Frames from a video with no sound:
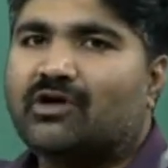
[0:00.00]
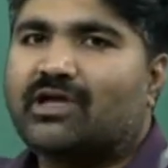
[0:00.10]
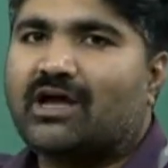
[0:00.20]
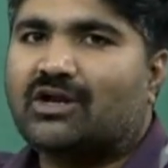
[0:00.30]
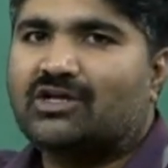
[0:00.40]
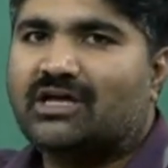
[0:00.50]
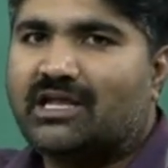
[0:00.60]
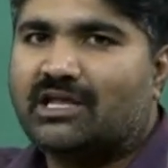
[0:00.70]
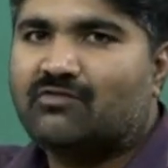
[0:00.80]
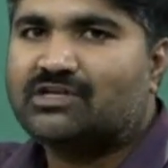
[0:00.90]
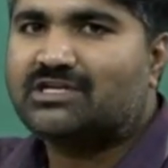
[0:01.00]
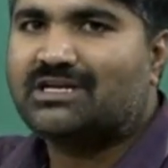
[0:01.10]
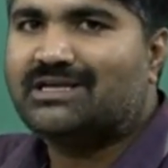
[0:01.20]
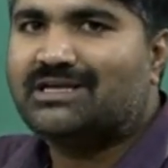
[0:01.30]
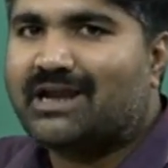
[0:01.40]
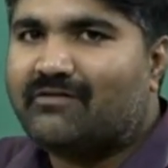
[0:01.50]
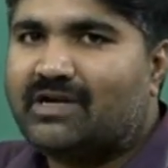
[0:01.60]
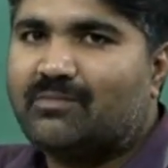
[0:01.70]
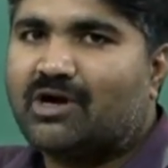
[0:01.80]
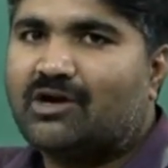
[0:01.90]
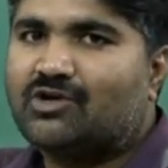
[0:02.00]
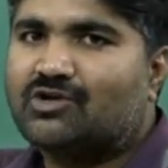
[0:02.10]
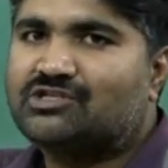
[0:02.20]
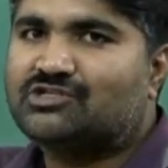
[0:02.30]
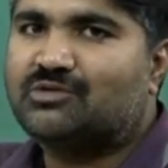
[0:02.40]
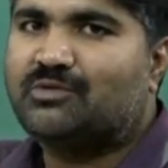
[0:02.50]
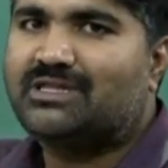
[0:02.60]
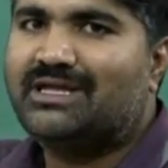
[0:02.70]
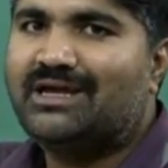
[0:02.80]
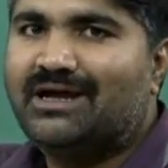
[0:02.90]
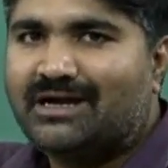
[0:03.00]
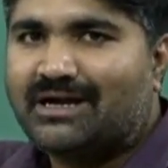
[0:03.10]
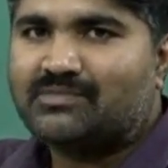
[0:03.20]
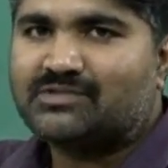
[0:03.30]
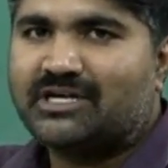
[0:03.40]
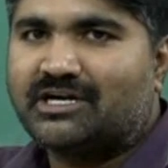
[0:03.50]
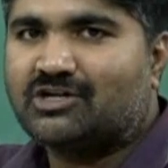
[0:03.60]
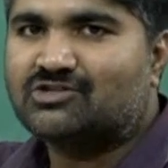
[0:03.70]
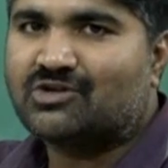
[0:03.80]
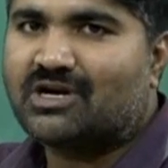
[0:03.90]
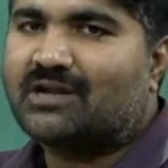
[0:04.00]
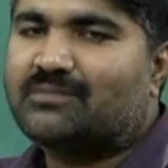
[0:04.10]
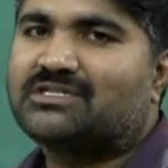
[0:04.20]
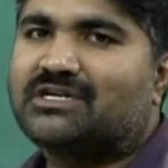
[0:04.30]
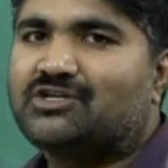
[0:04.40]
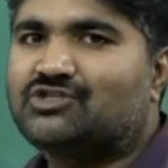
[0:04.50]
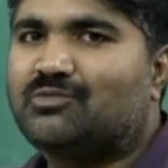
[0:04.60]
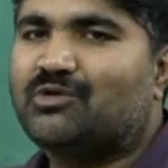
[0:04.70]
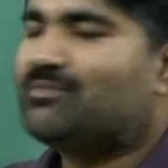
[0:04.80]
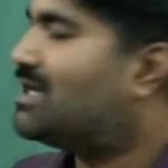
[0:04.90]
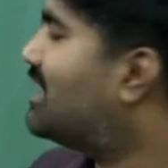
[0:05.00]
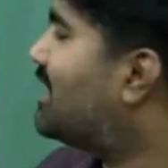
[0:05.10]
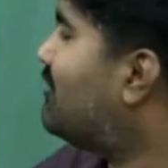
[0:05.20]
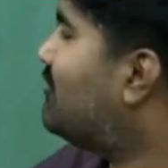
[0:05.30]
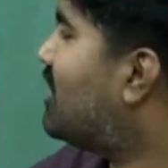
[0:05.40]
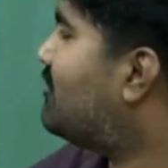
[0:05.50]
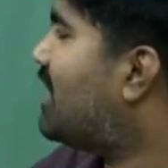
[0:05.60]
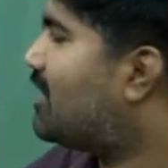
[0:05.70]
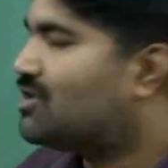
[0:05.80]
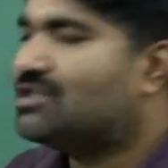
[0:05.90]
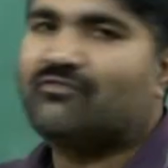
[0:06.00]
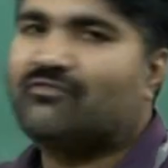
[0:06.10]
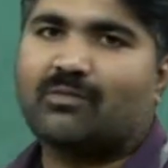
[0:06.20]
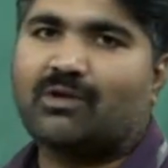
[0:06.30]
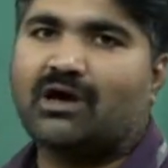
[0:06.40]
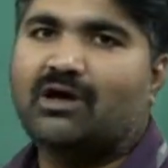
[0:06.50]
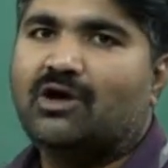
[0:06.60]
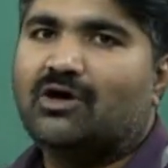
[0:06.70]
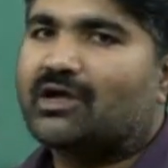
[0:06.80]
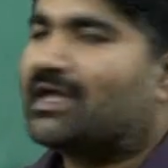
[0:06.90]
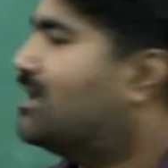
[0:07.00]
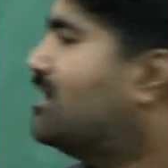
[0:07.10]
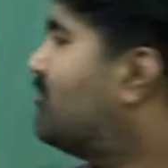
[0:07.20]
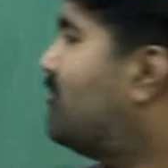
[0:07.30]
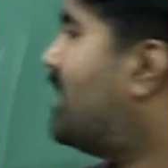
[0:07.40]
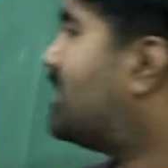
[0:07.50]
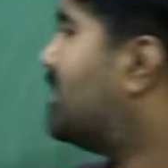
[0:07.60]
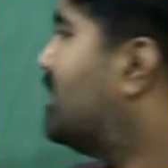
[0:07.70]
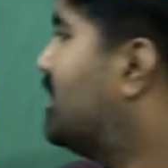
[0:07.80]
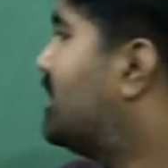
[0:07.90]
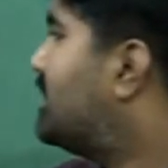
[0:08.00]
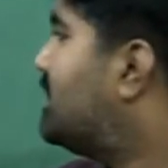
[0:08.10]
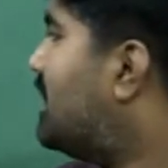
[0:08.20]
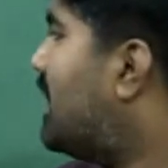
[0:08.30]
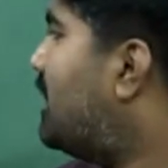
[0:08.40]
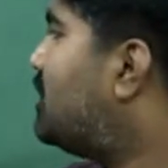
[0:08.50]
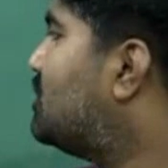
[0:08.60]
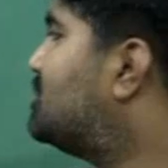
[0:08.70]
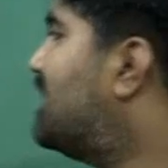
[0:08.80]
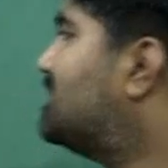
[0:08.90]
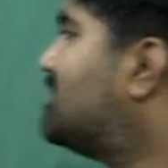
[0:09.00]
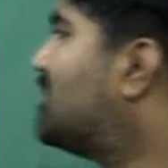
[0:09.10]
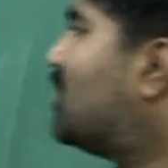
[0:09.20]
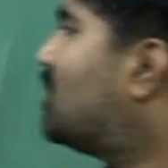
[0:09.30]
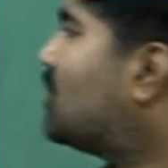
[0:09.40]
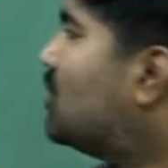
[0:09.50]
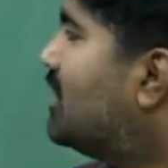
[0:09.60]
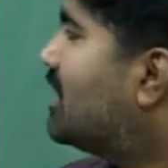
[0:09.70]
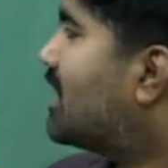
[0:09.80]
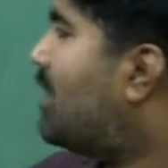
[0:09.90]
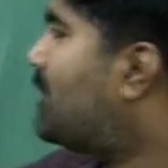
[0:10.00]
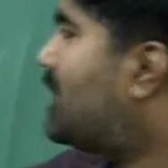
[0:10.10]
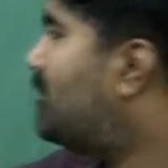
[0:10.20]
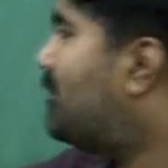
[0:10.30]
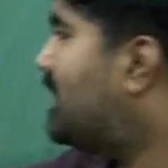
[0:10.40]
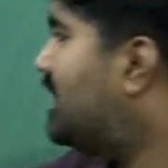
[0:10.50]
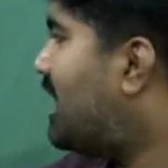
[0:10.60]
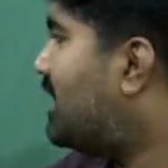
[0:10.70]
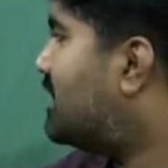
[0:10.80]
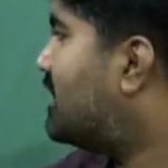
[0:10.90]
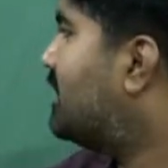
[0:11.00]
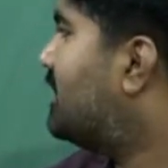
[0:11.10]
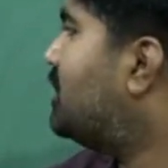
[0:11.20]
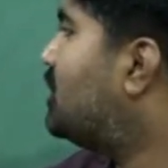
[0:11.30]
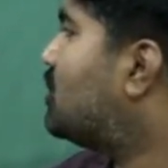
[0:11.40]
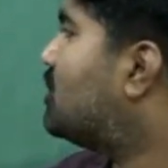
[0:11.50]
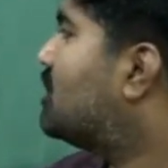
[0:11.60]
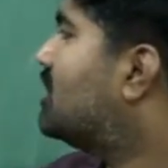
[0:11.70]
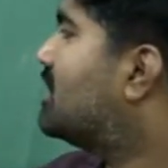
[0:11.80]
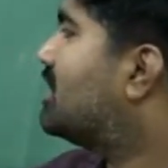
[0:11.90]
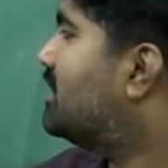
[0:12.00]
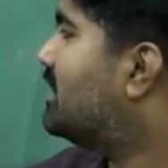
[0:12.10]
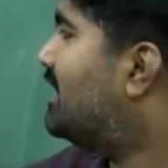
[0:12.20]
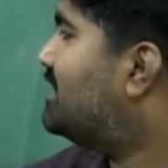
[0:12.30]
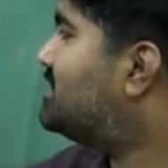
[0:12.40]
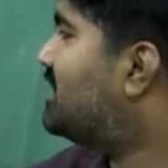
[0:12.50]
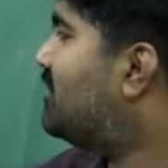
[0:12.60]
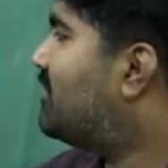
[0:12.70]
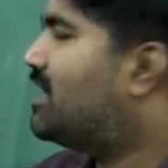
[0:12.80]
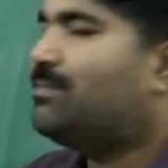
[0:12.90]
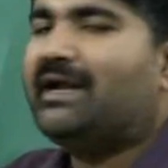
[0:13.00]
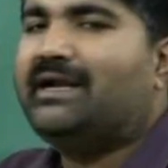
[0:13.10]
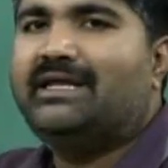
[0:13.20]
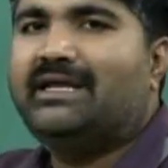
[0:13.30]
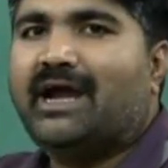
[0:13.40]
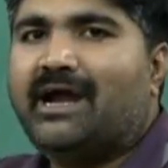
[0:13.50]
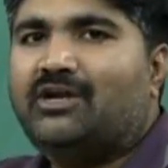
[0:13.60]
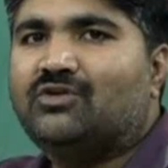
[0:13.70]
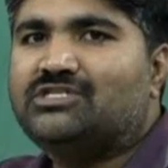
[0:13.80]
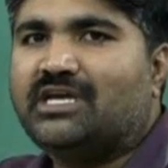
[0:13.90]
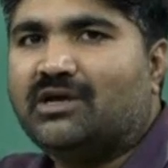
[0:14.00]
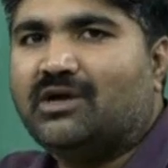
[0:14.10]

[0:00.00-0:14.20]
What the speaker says: Okay, another equation in the gravity model to distribute the trips, interzonal trips na distribute madlike we have another formula. Okay, where Ti2j is equal to capital Pi into Aj divided by di2j